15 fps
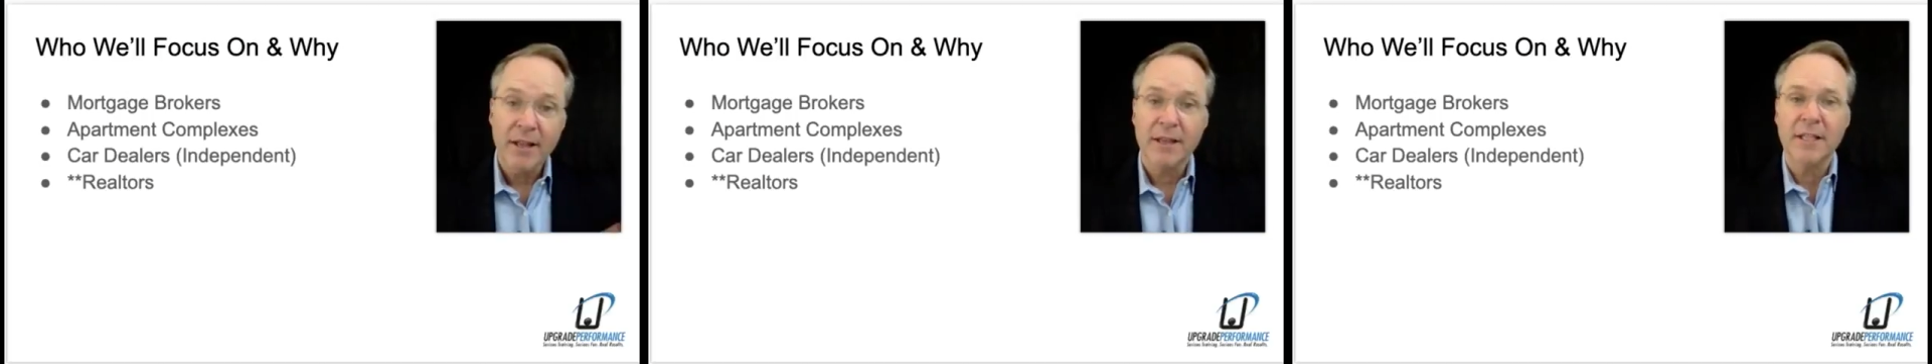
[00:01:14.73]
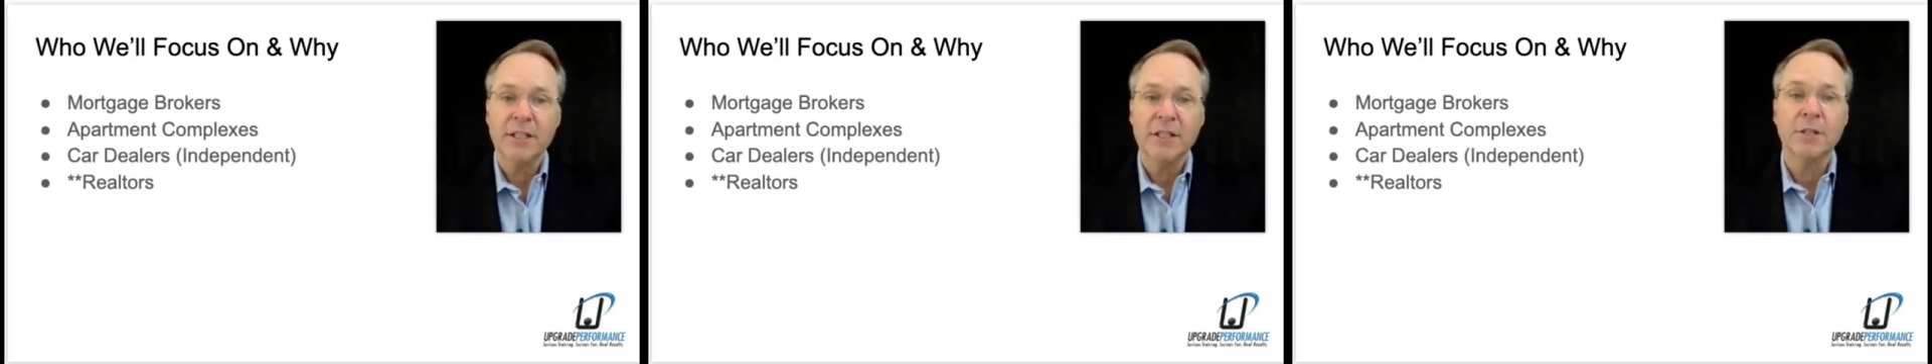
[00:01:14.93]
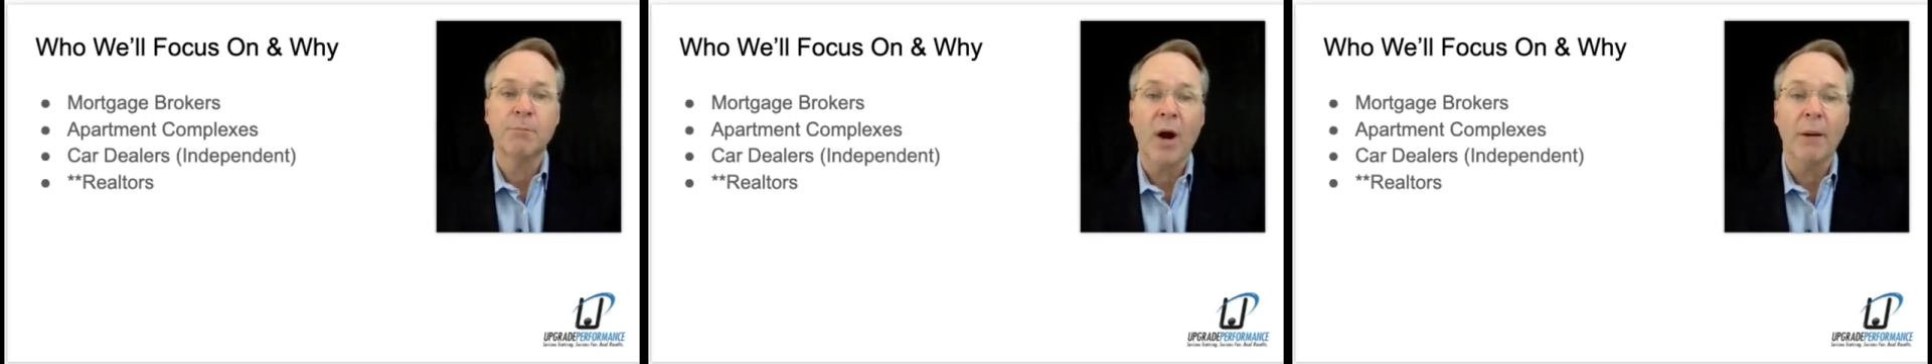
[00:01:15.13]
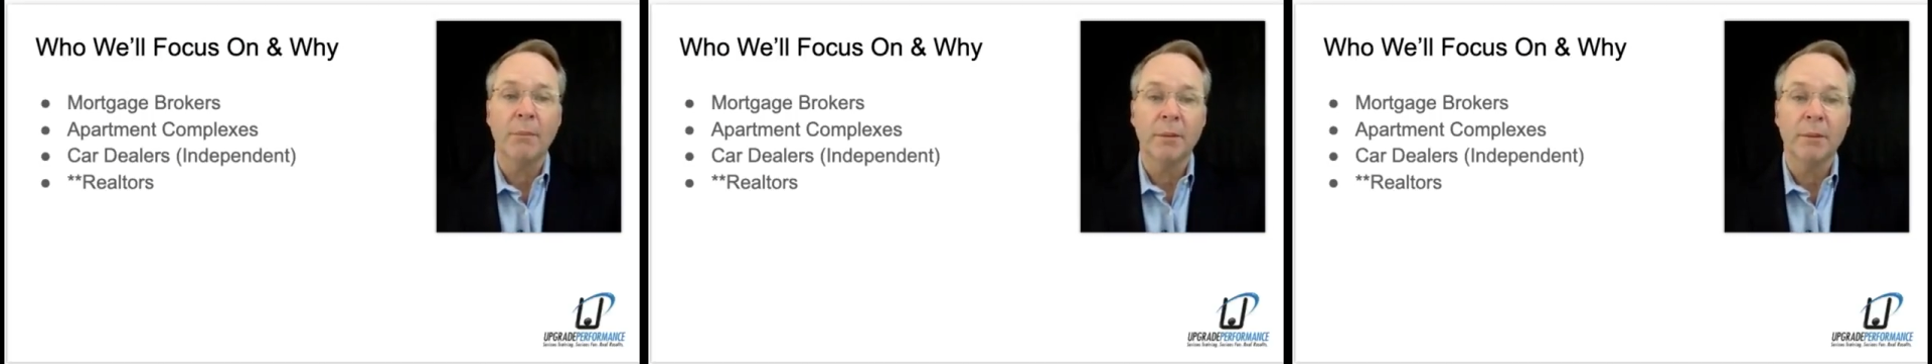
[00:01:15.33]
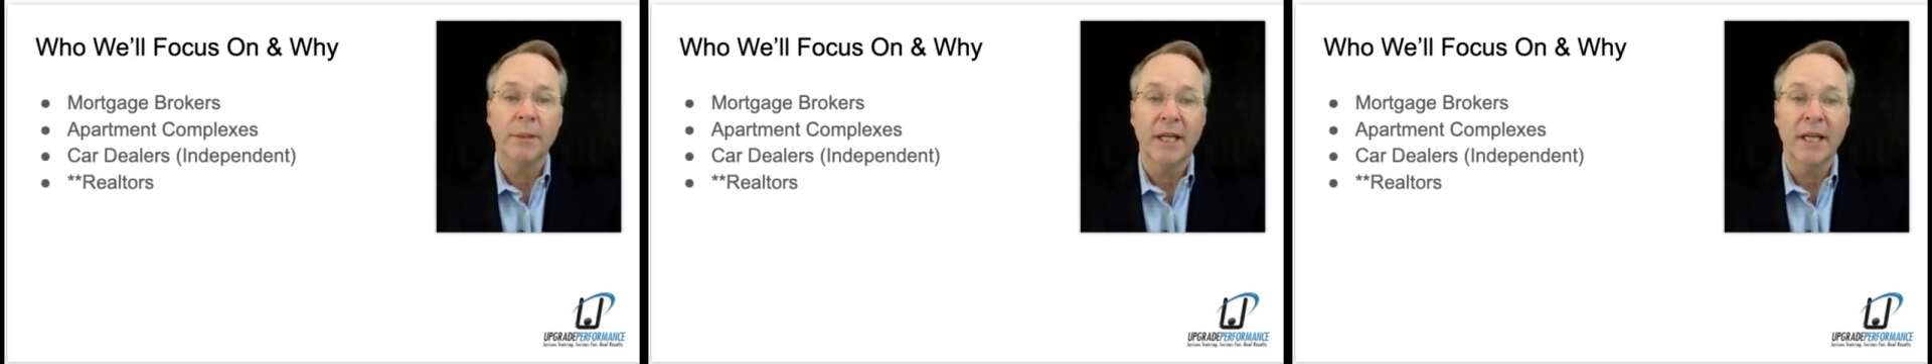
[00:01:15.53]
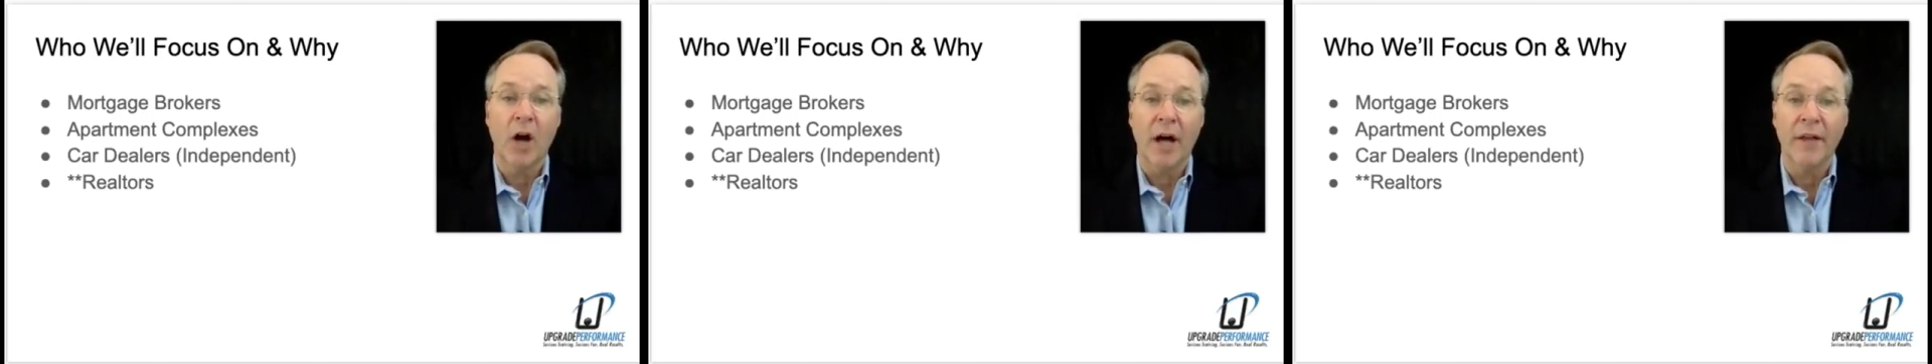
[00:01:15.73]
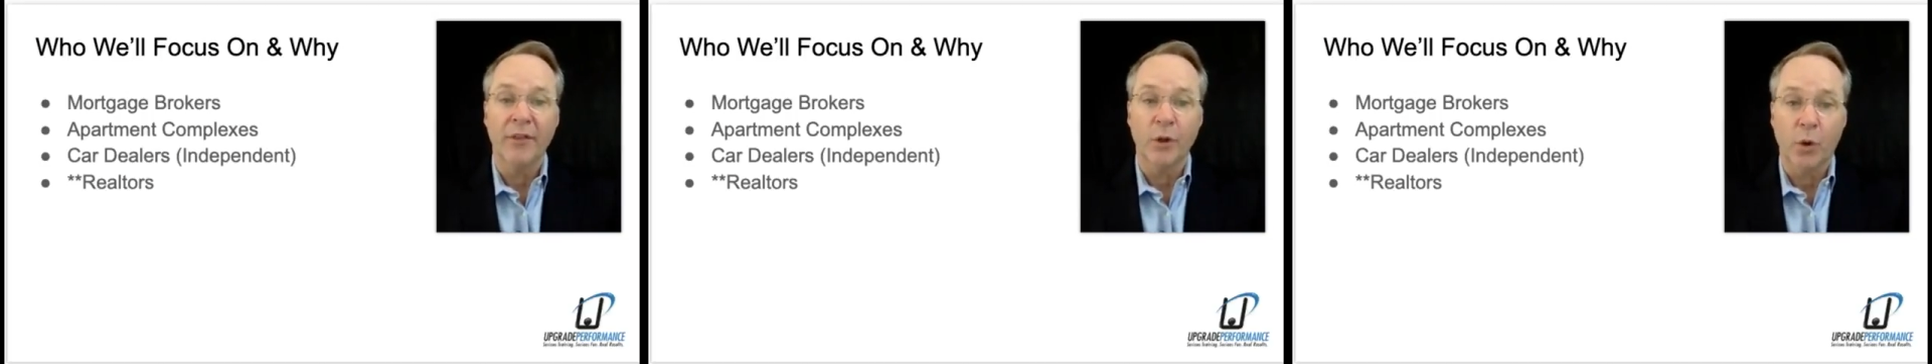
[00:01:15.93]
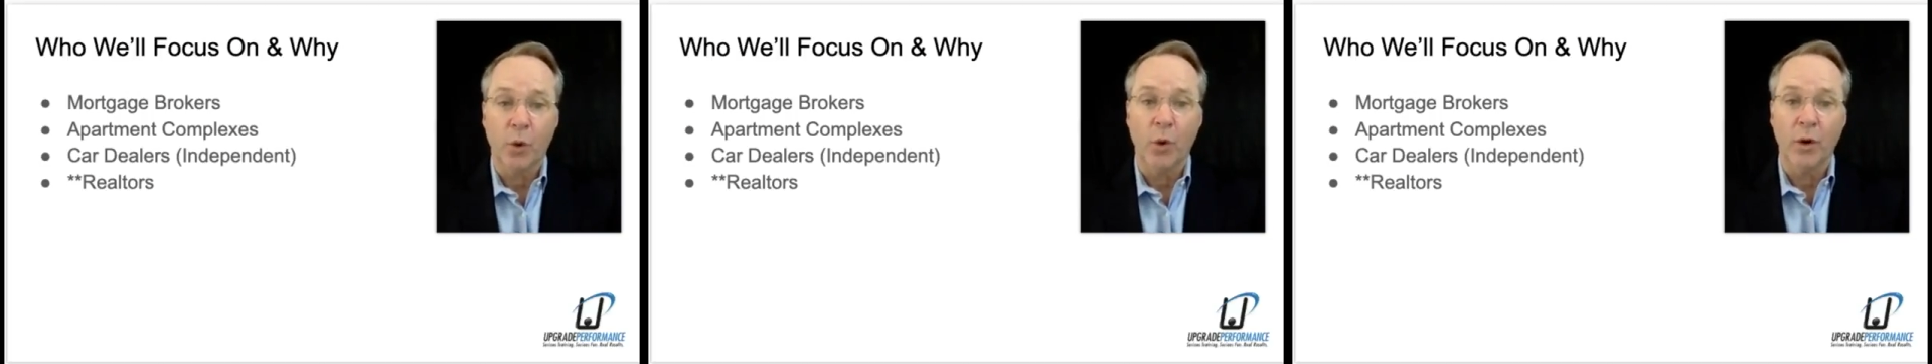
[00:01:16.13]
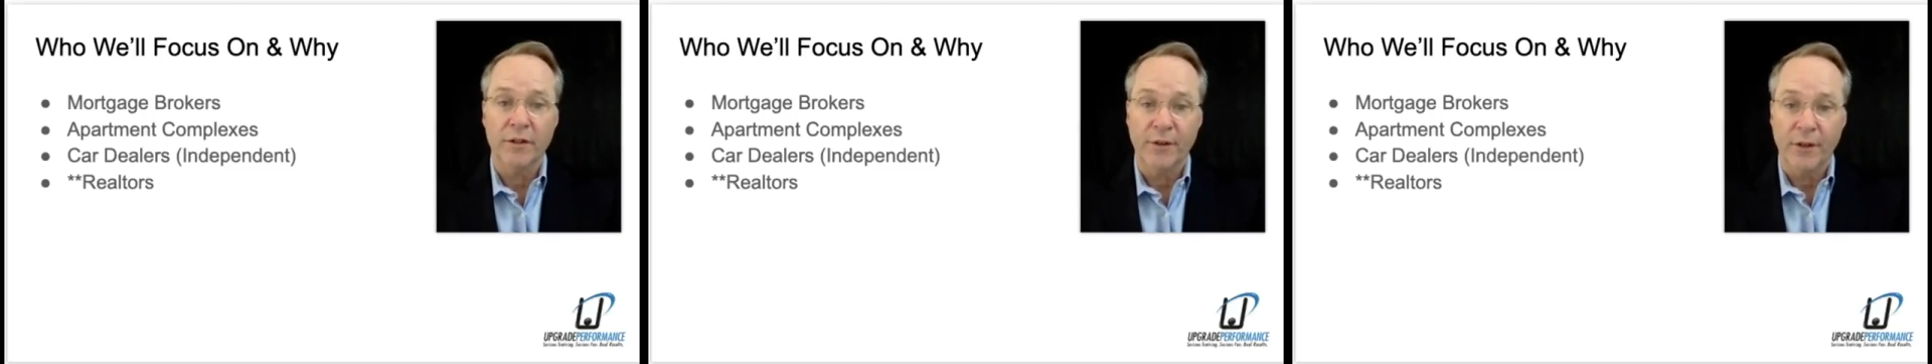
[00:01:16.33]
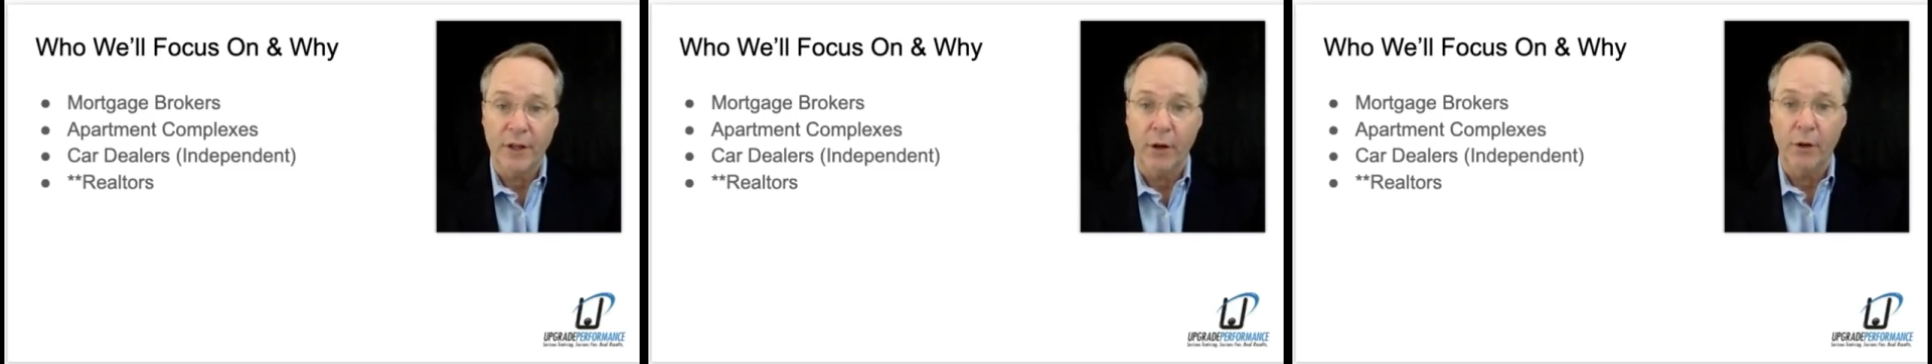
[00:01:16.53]
this is probably not the course
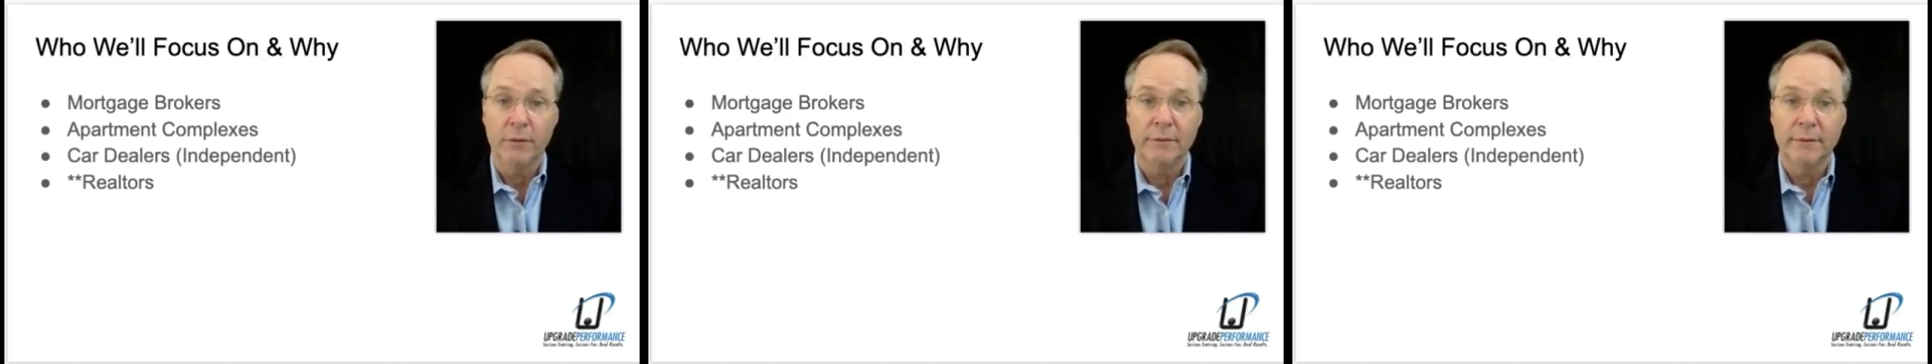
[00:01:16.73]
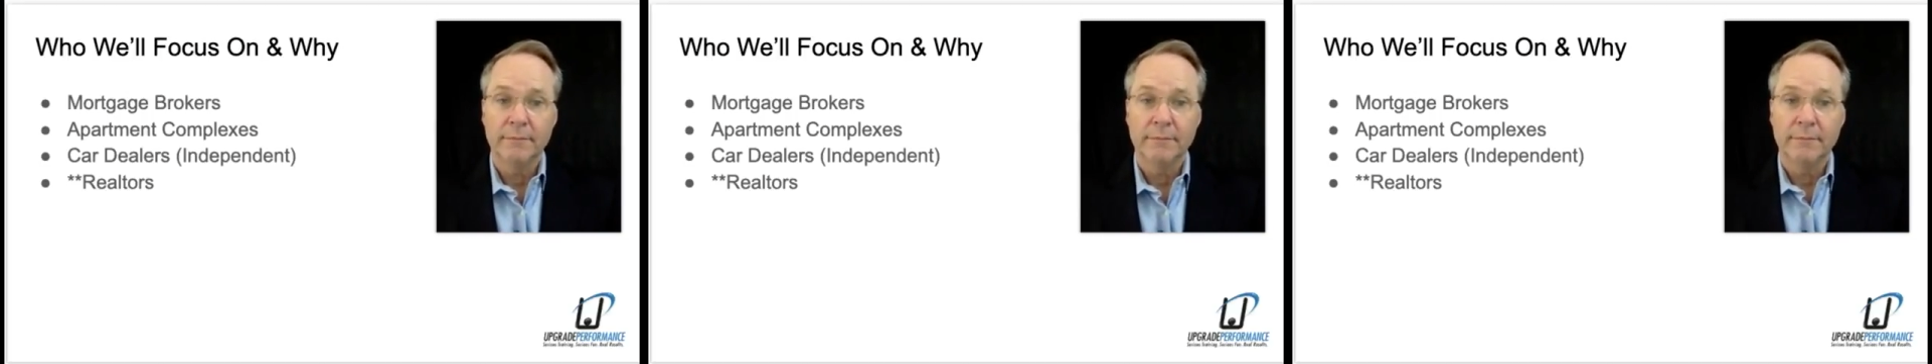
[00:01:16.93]
for you.